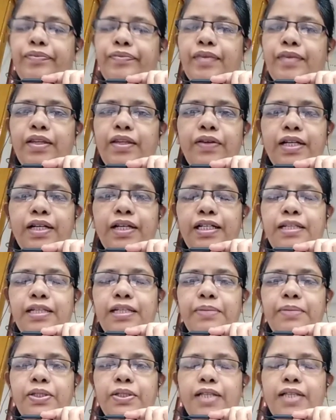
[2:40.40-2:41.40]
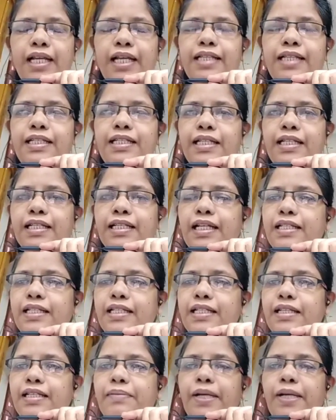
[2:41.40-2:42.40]
You heard about
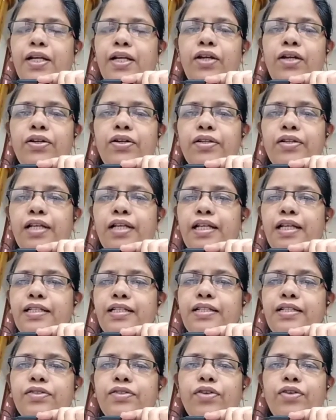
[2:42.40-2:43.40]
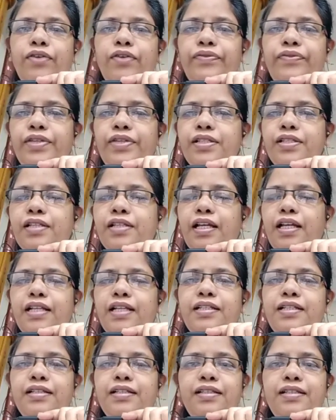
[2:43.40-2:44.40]
collector bungalow, collector's office,
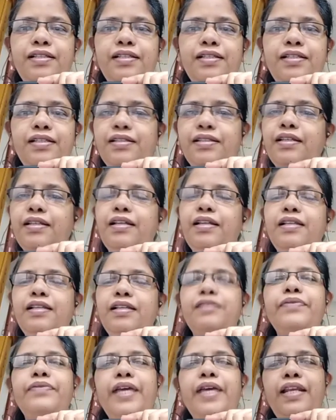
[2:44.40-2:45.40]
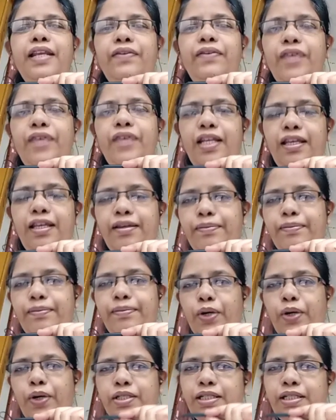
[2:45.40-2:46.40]
collector. This is very, very
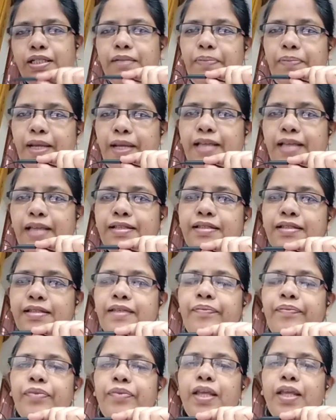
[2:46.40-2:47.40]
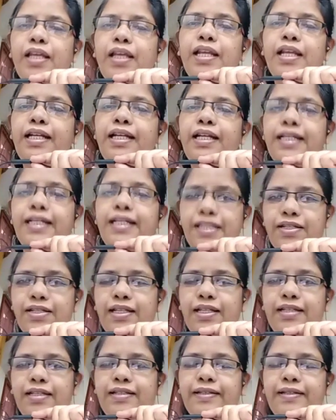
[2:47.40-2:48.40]
important place in a
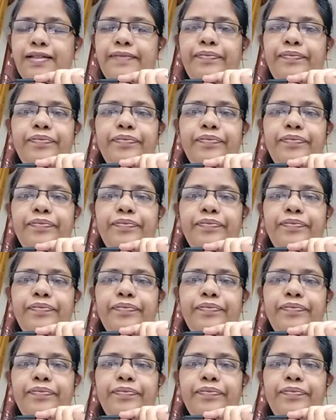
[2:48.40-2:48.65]
district.